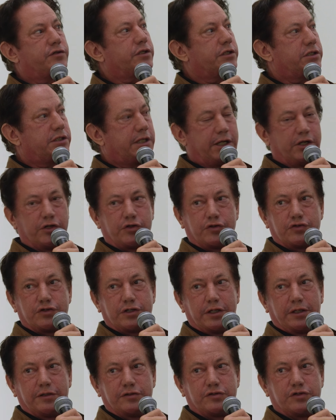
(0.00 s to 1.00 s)
It's
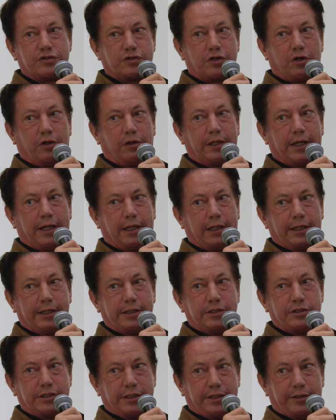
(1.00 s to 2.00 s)
interesting, this is called
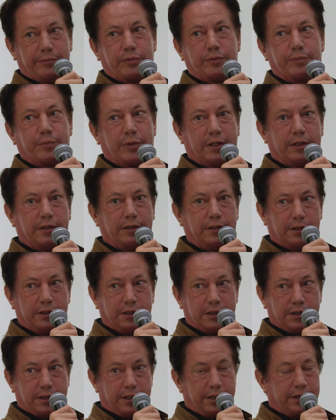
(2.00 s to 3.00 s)
LA Deep, but
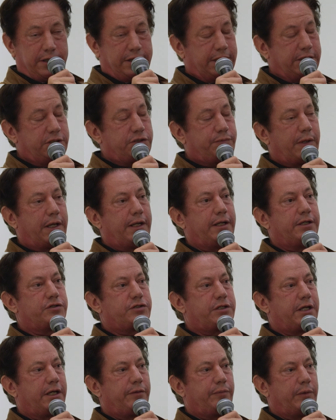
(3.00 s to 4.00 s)
these paintings
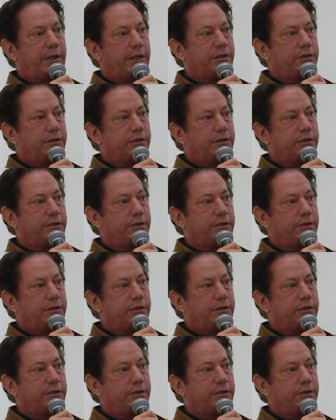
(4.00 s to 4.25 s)
take me